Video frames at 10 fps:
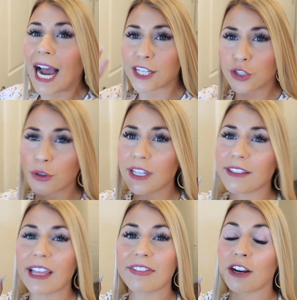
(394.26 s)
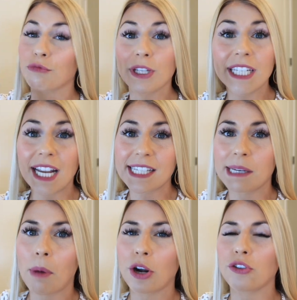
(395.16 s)
I do think that they're really nice
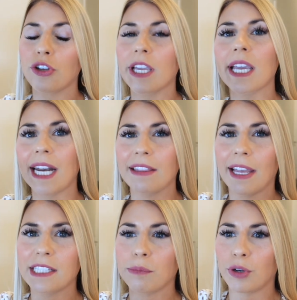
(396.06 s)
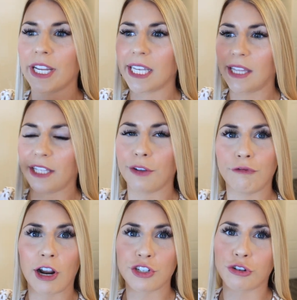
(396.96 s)
and modern looking, and I'd like to bring in like the
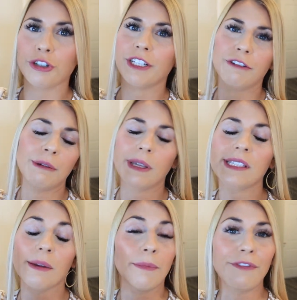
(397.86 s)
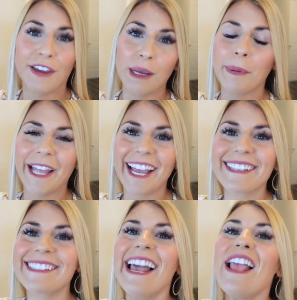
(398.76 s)
fresh greenery with some fake
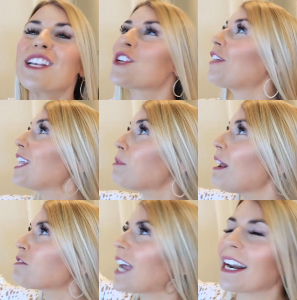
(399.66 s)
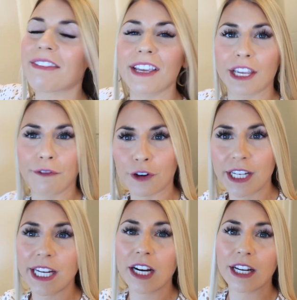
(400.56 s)
plants. So that's what I was kind of thinking for
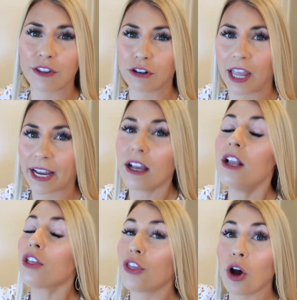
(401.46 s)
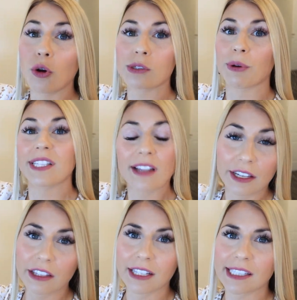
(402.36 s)
here, either like those with
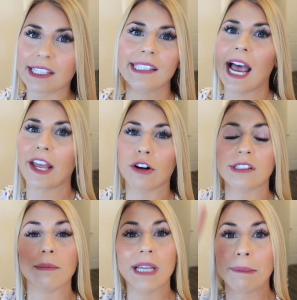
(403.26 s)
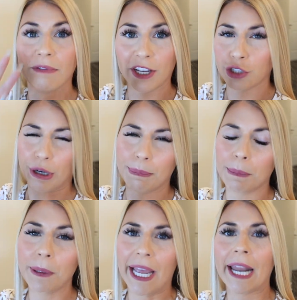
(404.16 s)
succulents inside or some type of like
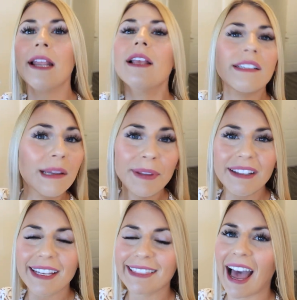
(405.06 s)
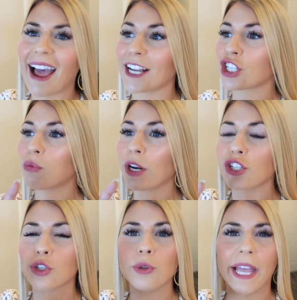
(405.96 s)
drapey plant, something like that. I just want
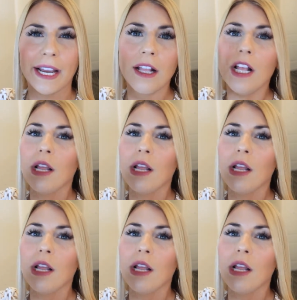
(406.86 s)
to do like